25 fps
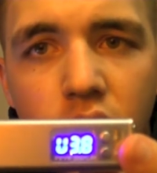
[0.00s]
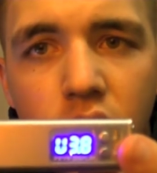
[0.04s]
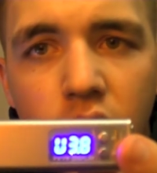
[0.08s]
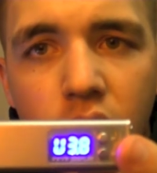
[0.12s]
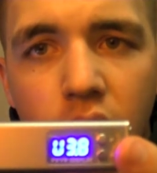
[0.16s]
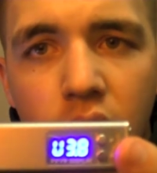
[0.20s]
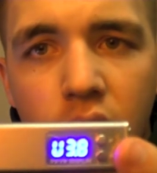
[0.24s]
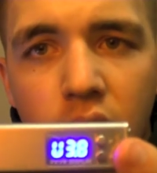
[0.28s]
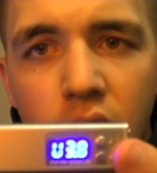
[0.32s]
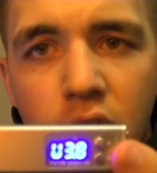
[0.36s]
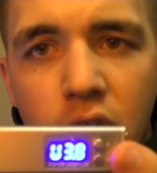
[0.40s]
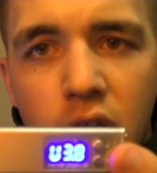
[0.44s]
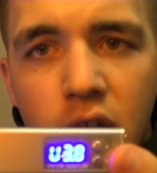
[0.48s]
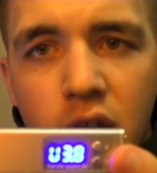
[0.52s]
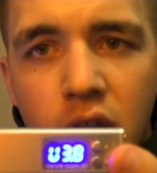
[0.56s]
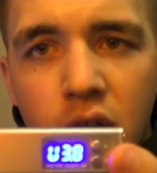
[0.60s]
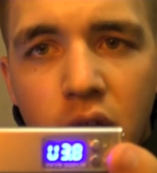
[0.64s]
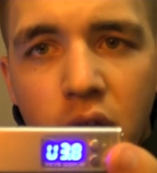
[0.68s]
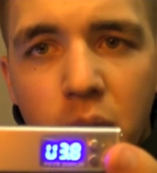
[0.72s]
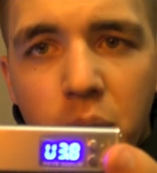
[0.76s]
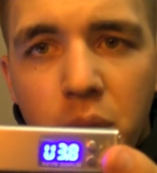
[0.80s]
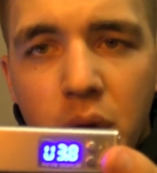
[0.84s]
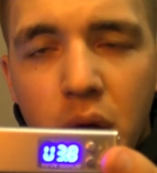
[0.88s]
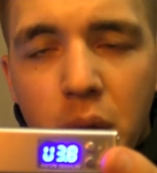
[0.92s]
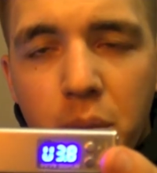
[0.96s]
and
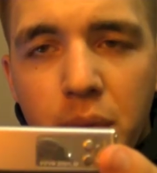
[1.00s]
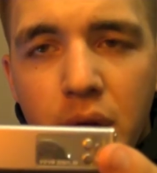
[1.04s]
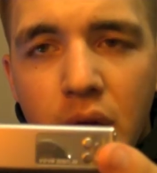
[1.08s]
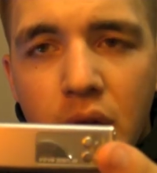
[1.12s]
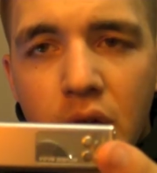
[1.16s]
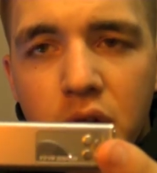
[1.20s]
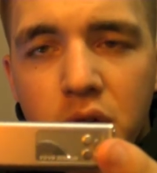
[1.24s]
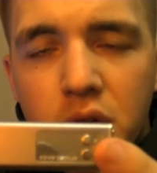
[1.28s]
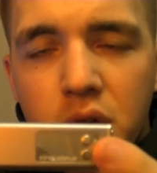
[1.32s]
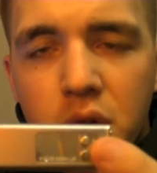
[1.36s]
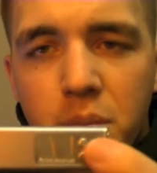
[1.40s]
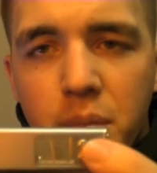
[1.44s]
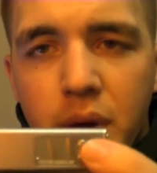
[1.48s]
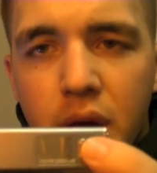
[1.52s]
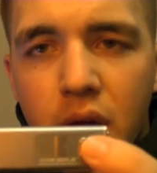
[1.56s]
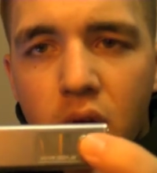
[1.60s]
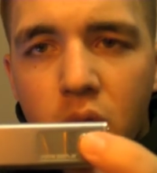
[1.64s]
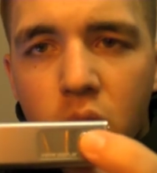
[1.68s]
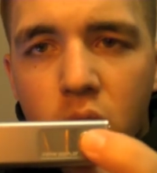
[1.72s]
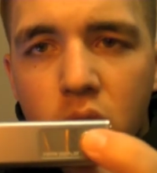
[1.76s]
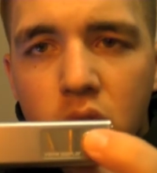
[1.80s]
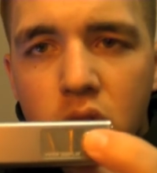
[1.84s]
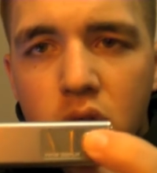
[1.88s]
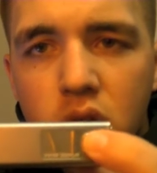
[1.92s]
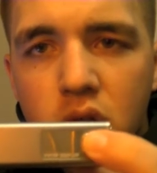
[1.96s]
my battery
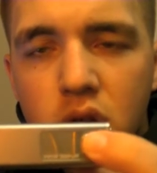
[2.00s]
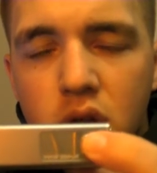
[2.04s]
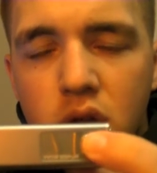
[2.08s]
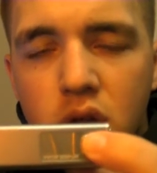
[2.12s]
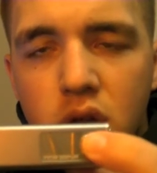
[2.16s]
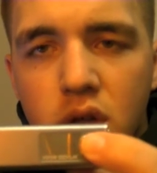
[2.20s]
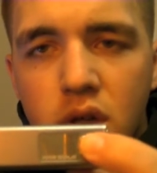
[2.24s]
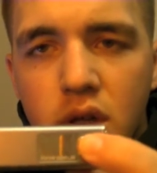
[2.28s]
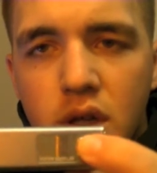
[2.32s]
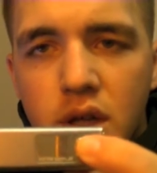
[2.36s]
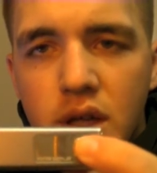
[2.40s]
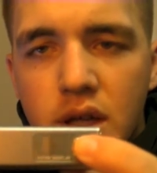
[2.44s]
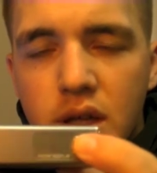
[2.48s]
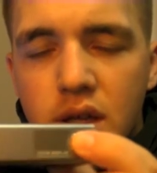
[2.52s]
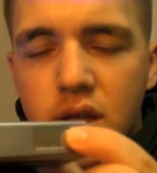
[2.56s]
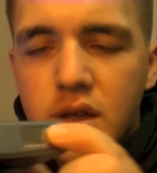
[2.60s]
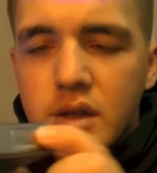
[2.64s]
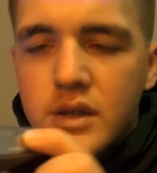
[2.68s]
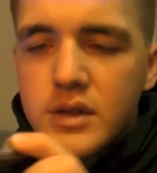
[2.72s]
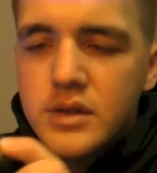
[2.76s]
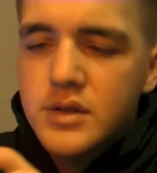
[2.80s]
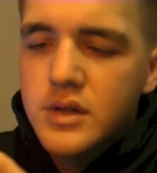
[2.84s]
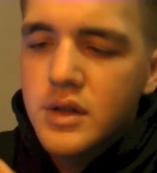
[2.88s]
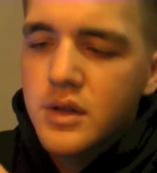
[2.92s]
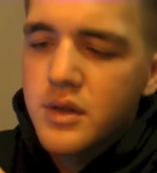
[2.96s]
power
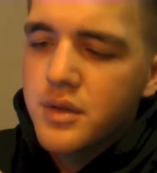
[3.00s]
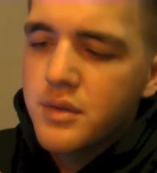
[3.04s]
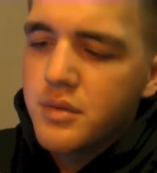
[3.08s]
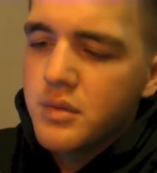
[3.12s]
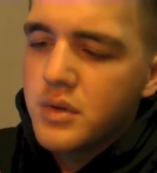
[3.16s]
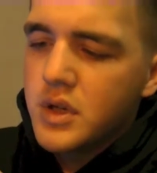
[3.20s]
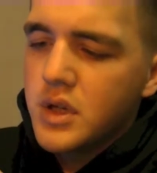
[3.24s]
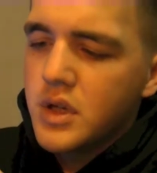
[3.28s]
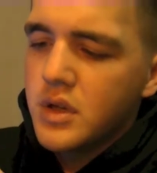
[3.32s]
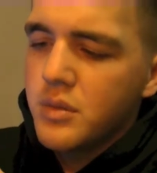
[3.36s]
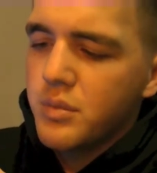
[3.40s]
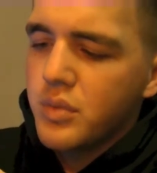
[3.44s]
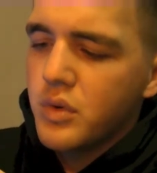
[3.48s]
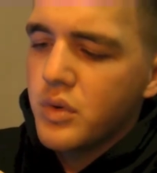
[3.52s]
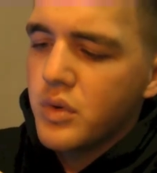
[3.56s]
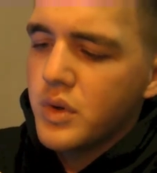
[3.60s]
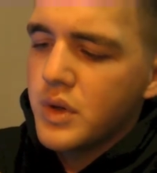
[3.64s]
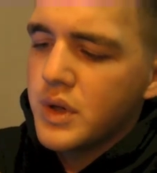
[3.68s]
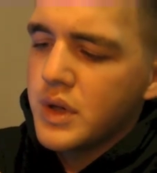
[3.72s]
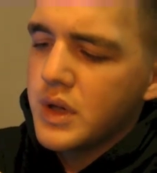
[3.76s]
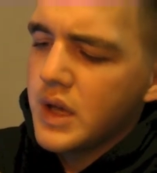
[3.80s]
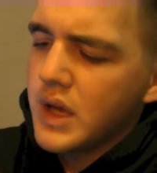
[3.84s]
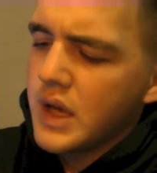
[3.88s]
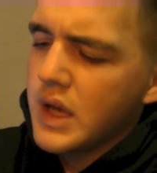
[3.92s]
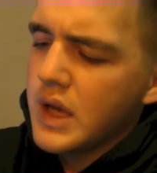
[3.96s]
is
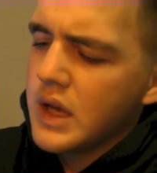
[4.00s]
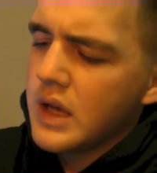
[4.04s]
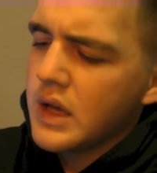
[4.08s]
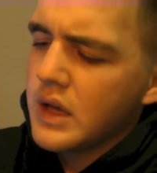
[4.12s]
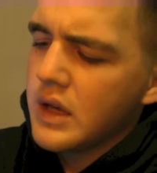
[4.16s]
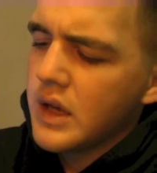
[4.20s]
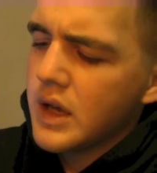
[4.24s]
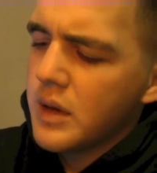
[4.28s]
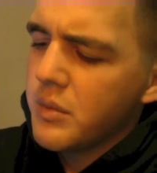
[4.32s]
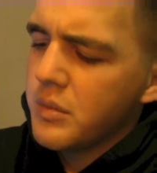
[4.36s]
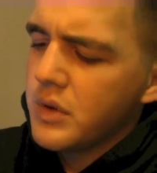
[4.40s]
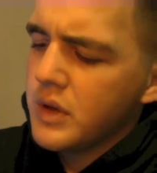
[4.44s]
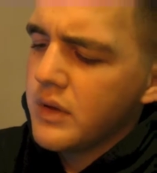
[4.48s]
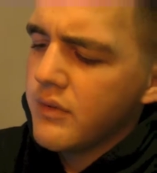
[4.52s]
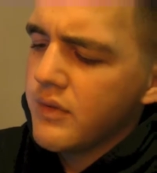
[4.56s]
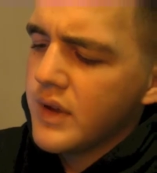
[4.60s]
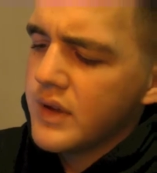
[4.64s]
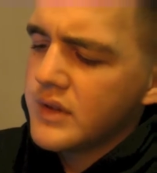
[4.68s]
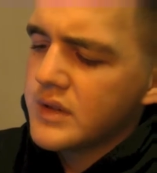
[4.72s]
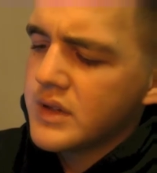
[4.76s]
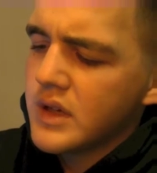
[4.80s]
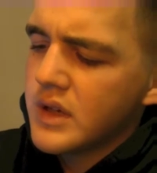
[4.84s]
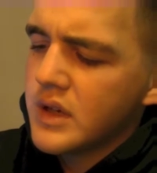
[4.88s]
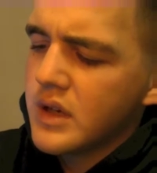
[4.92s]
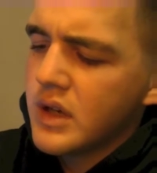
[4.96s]
3.8. I believe that
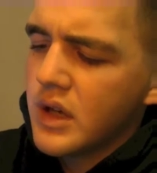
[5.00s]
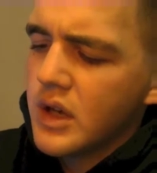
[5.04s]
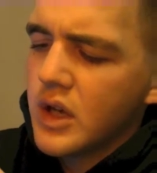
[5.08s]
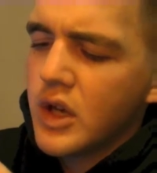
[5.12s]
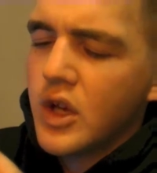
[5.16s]
said.